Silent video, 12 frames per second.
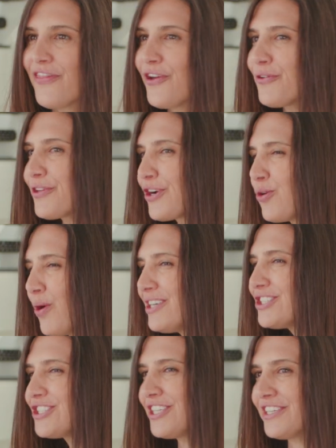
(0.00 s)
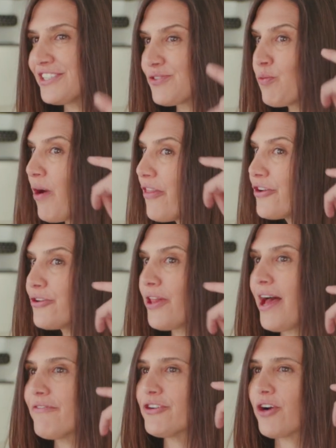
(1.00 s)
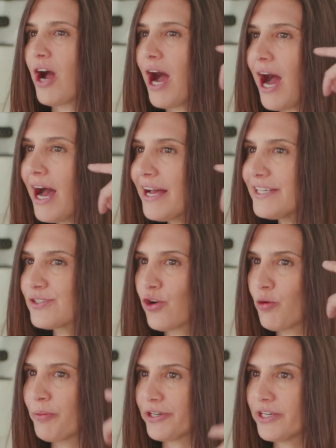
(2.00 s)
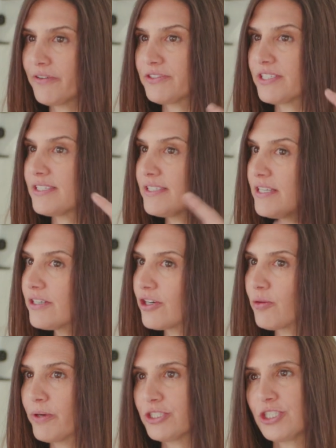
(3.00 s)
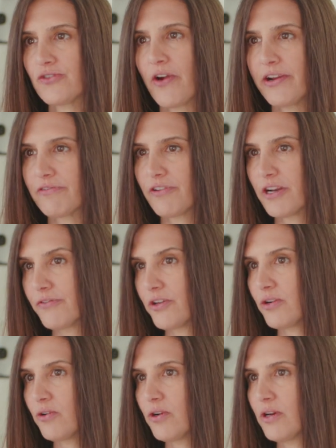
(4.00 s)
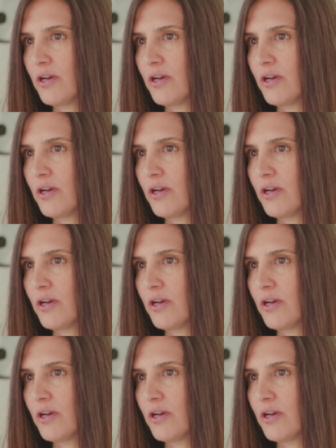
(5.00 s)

The only question is whether you'll have your eyes open enough to see her when she's right in front of you.